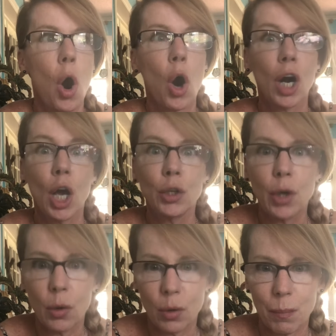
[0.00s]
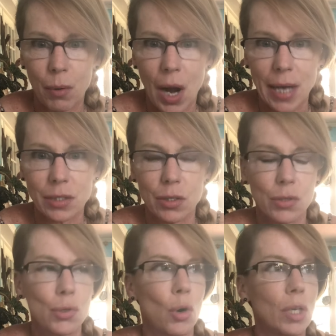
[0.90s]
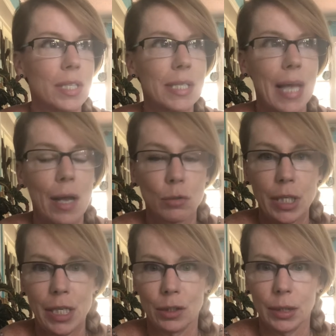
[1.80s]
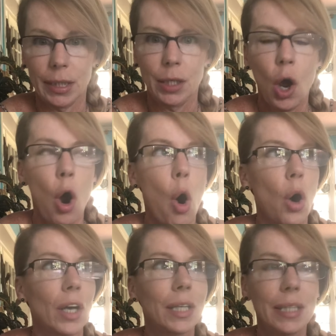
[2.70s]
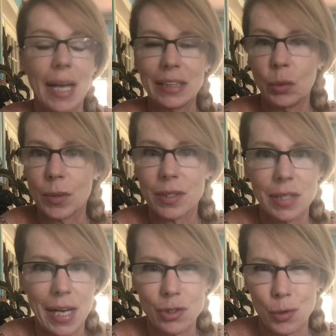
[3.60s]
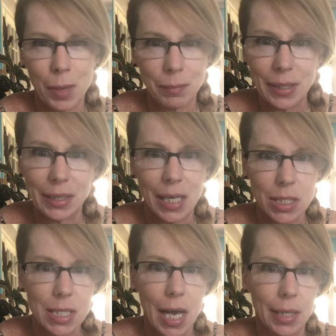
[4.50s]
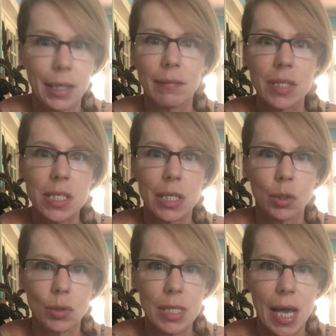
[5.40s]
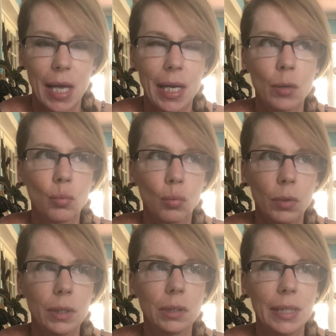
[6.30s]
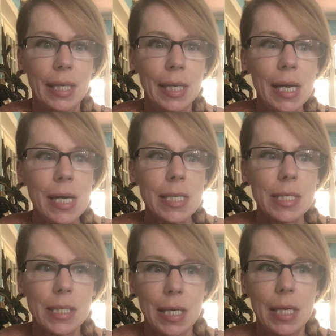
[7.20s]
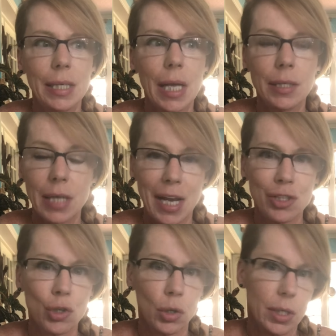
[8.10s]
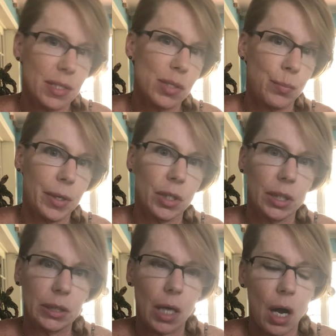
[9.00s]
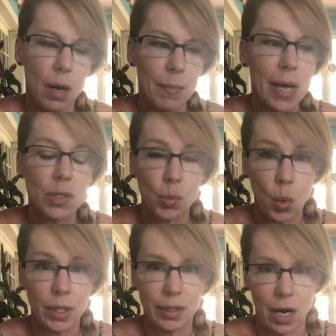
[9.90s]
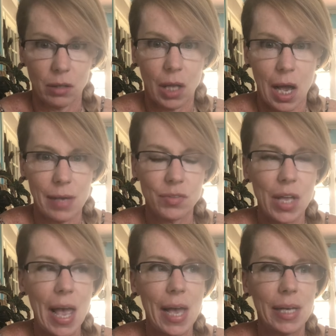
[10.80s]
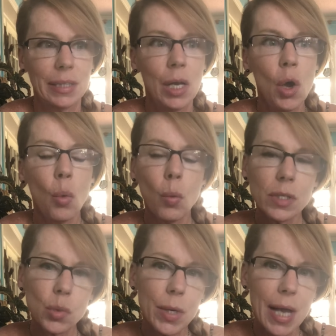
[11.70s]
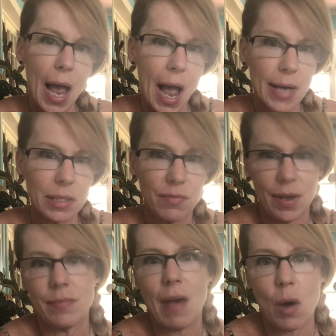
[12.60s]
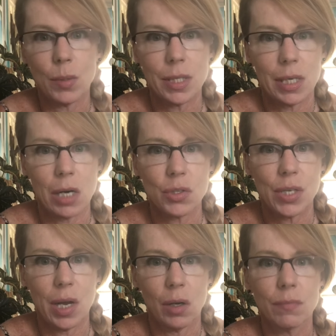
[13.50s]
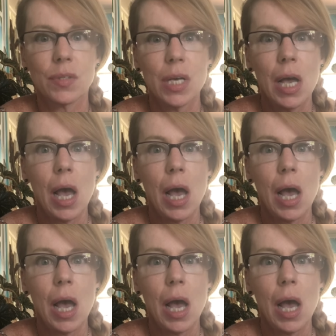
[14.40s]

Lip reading: or a yoga practice, or a sound healing, or connecting with nature by being outside every single day, and really seeing nature and spirit as one in our lives. And once we activate that within ourselves,